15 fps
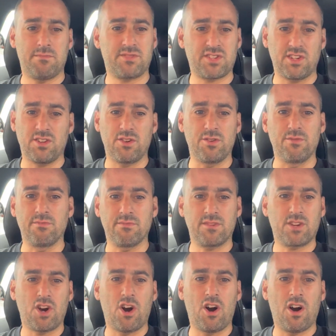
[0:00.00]
saloon
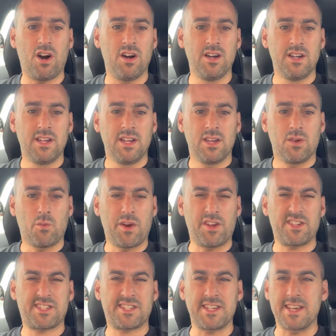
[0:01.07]
car when
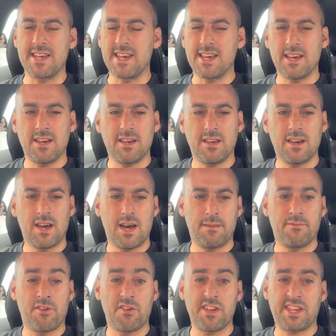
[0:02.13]
I see it.
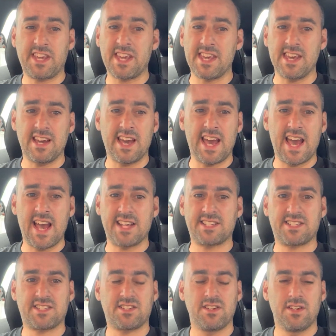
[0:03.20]
Very
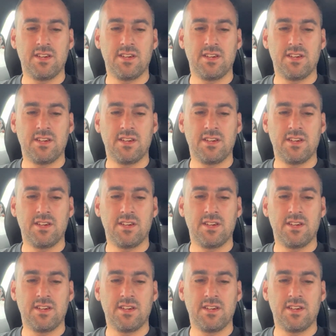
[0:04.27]
Kia-esque,